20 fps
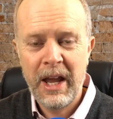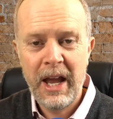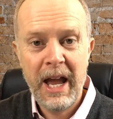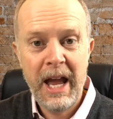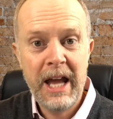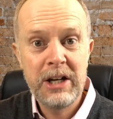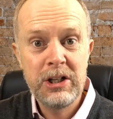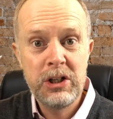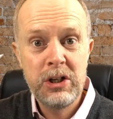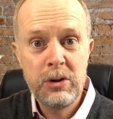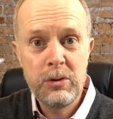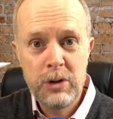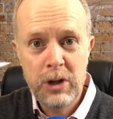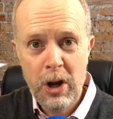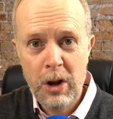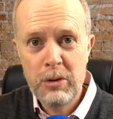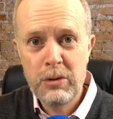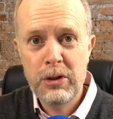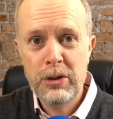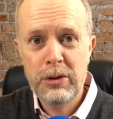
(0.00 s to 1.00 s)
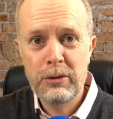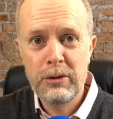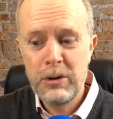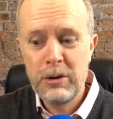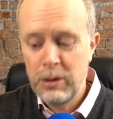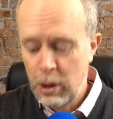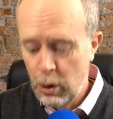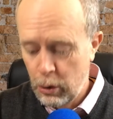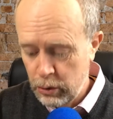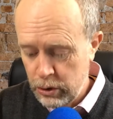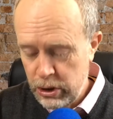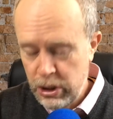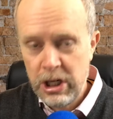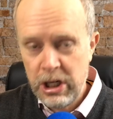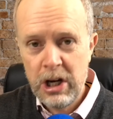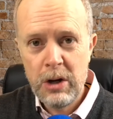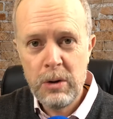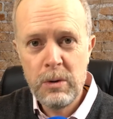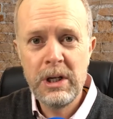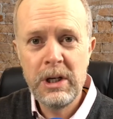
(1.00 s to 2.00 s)
And you go through your
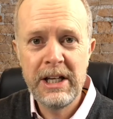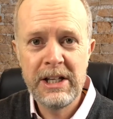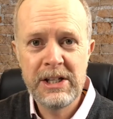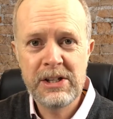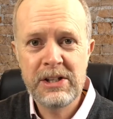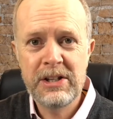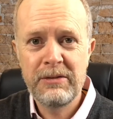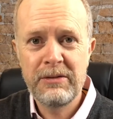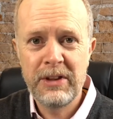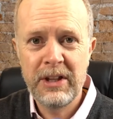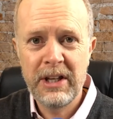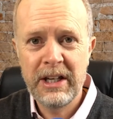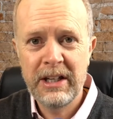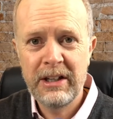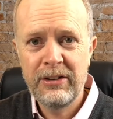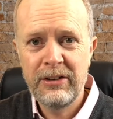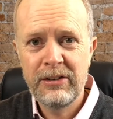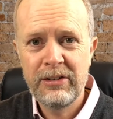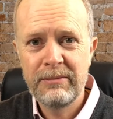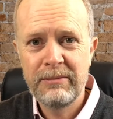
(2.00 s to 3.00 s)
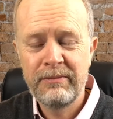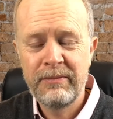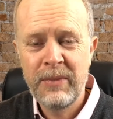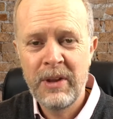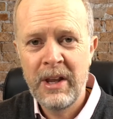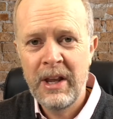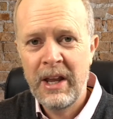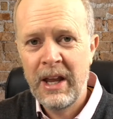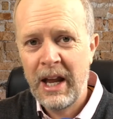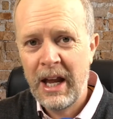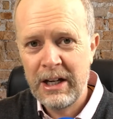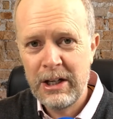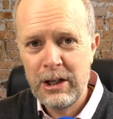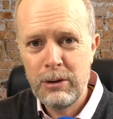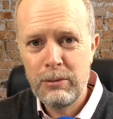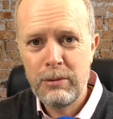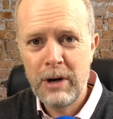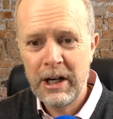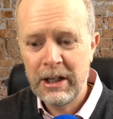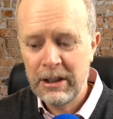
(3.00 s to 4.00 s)
new list of things and you
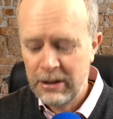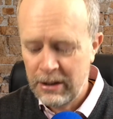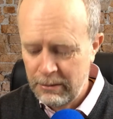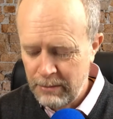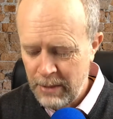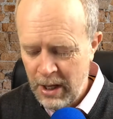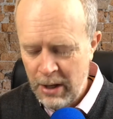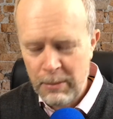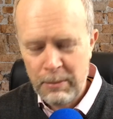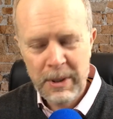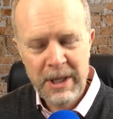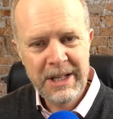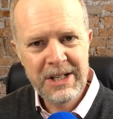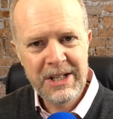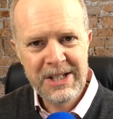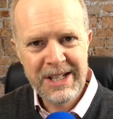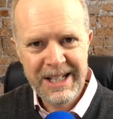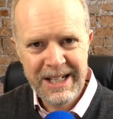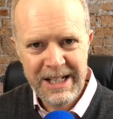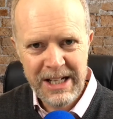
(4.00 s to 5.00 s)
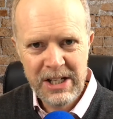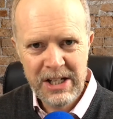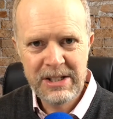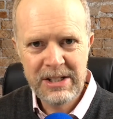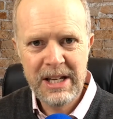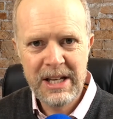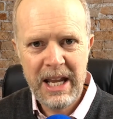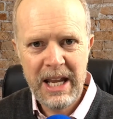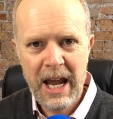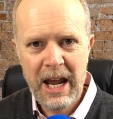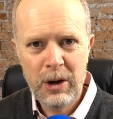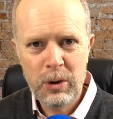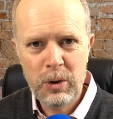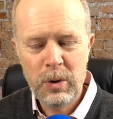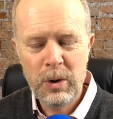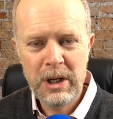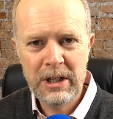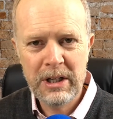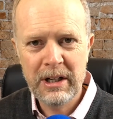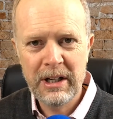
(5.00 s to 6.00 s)
rank them, because can you see how
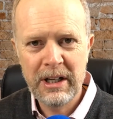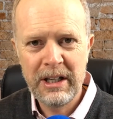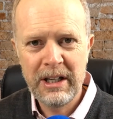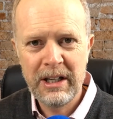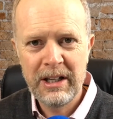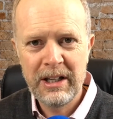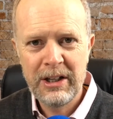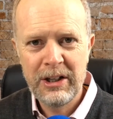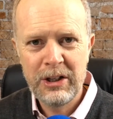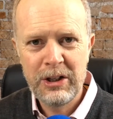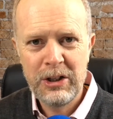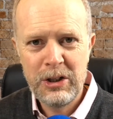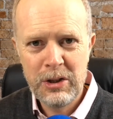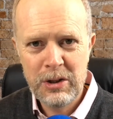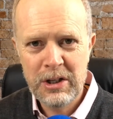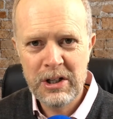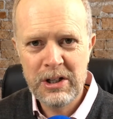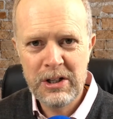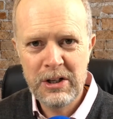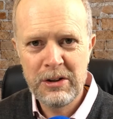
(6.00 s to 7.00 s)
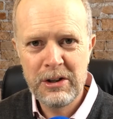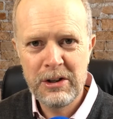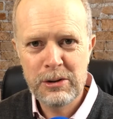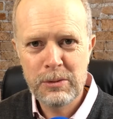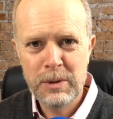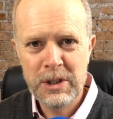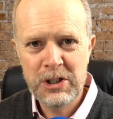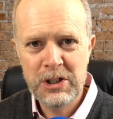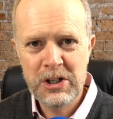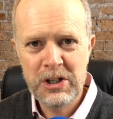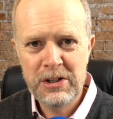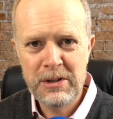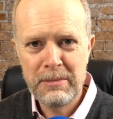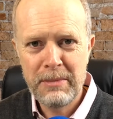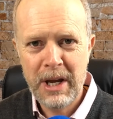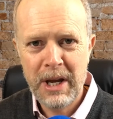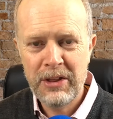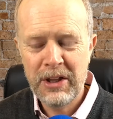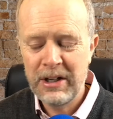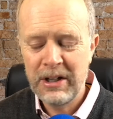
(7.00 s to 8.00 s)
quickly you can do this Whichisit
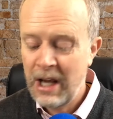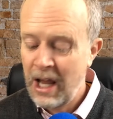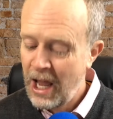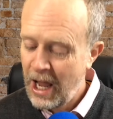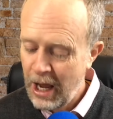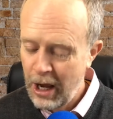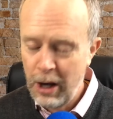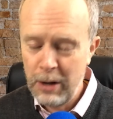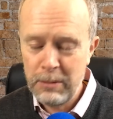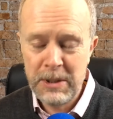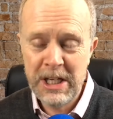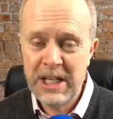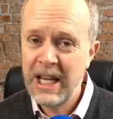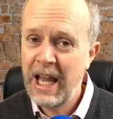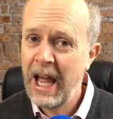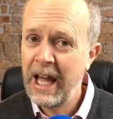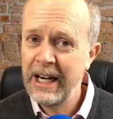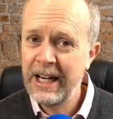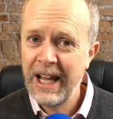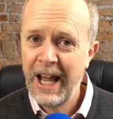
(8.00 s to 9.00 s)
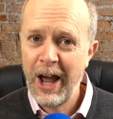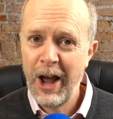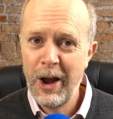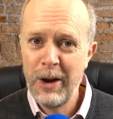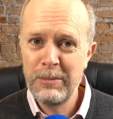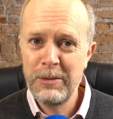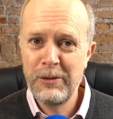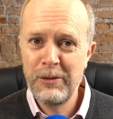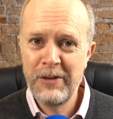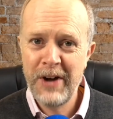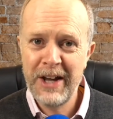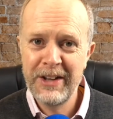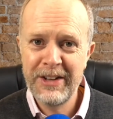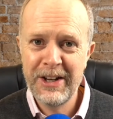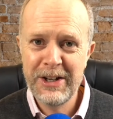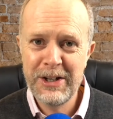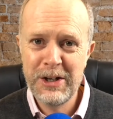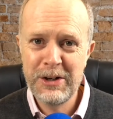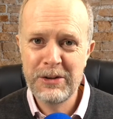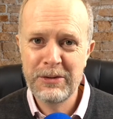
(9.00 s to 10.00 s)
method? I hope you can. I hope you found
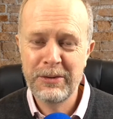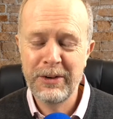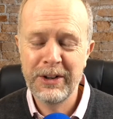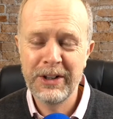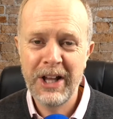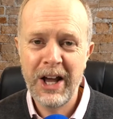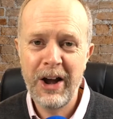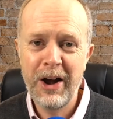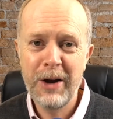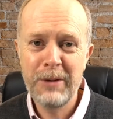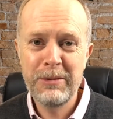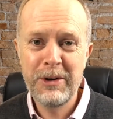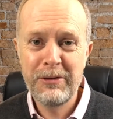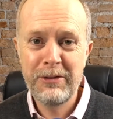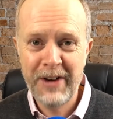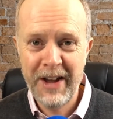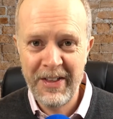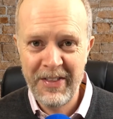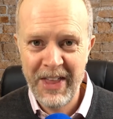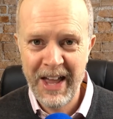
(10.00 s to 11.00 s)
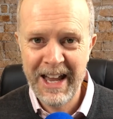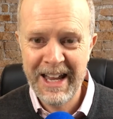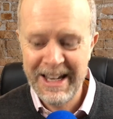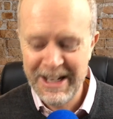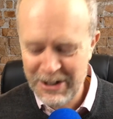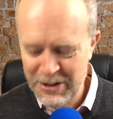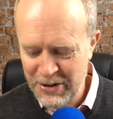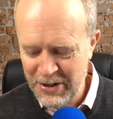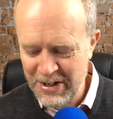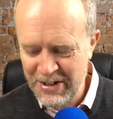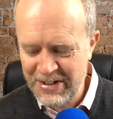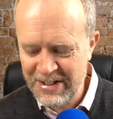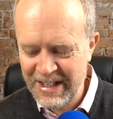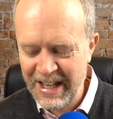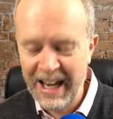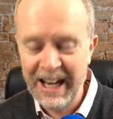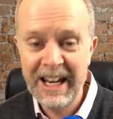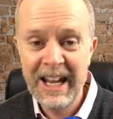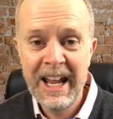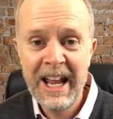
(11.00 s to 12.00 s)
that useful. I hope you found that
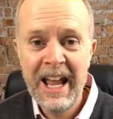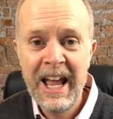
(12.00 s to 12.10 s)
interesting.